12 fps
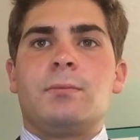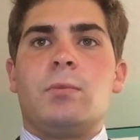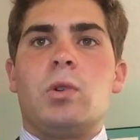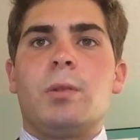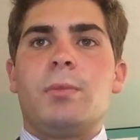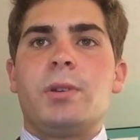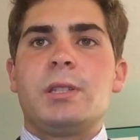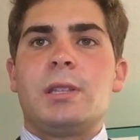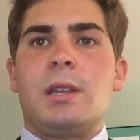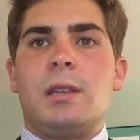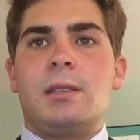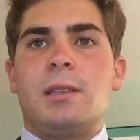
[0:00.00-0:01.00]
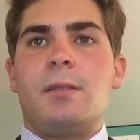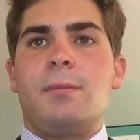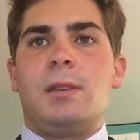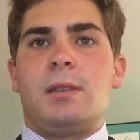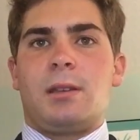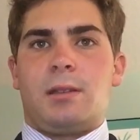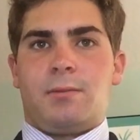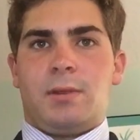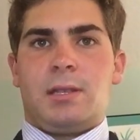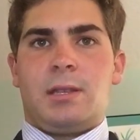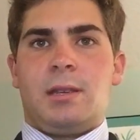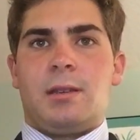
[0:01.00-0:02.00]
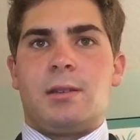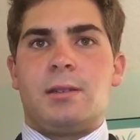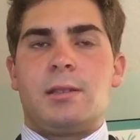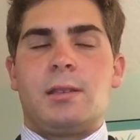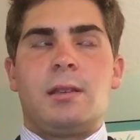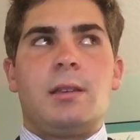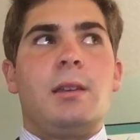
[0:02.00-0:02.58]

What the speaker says: More and more studies have been done in recent years